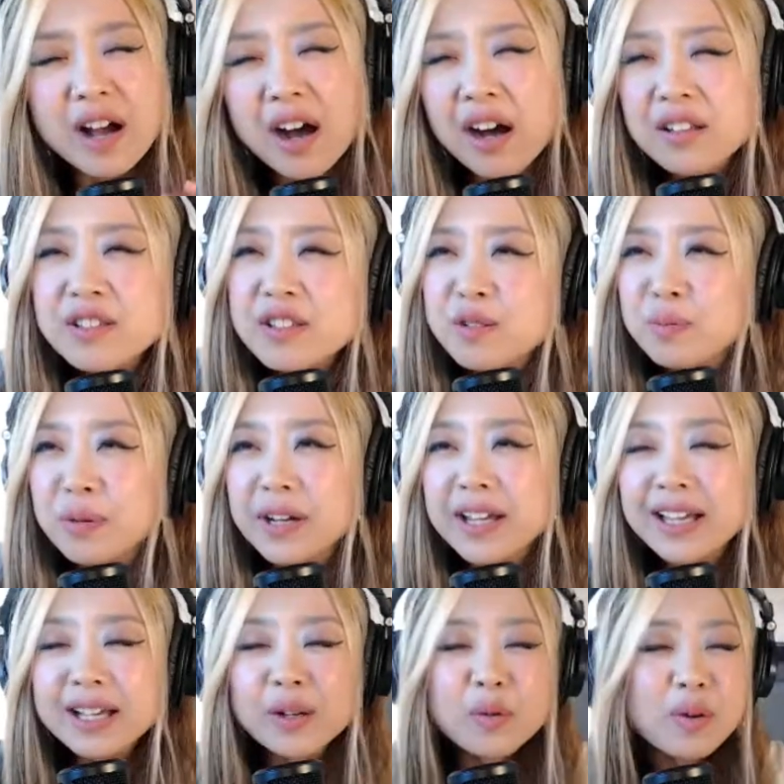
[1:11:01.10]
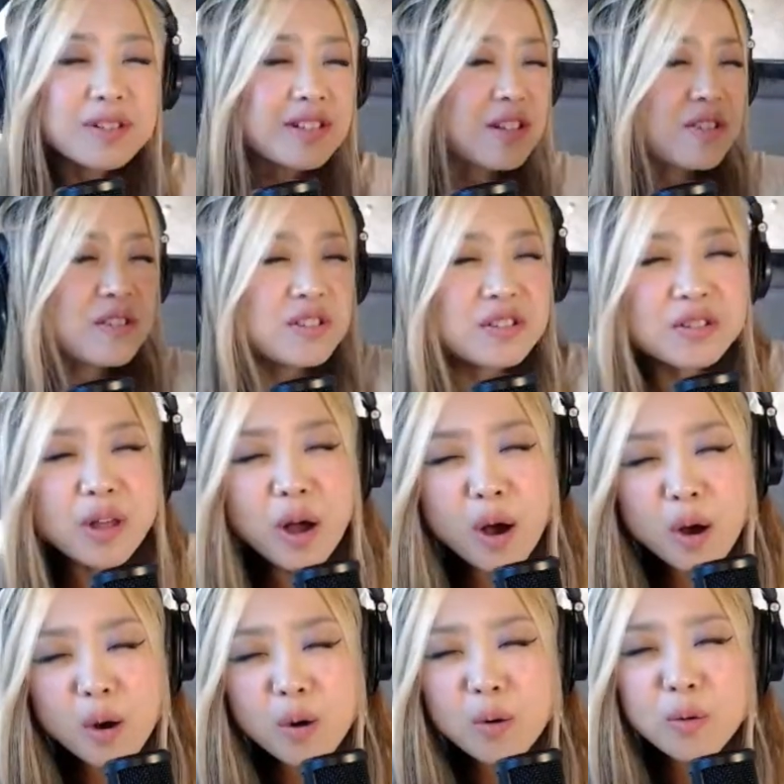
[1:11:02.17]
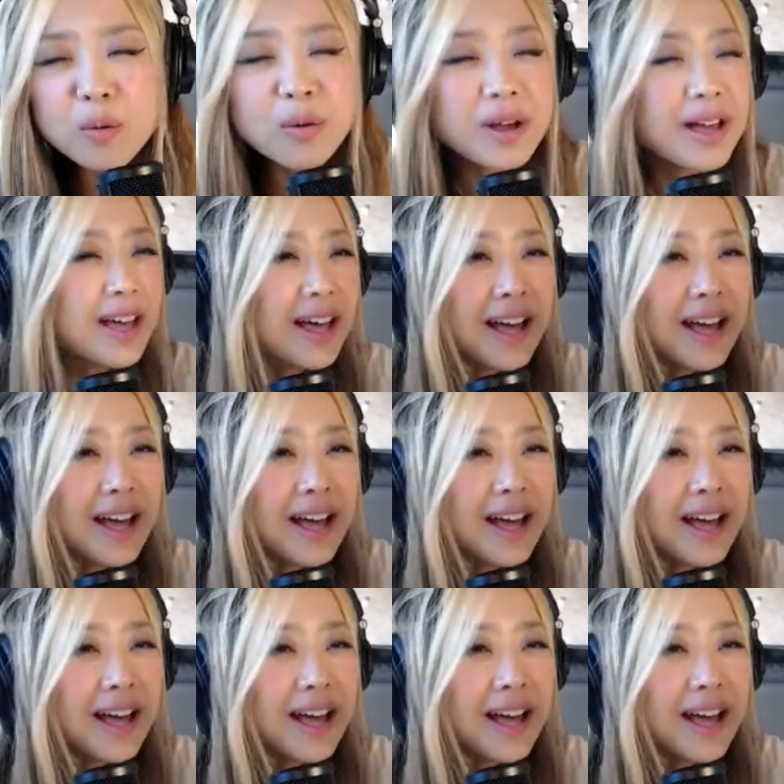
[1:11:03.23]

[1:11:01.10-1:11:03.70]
the hot spring, with the snow.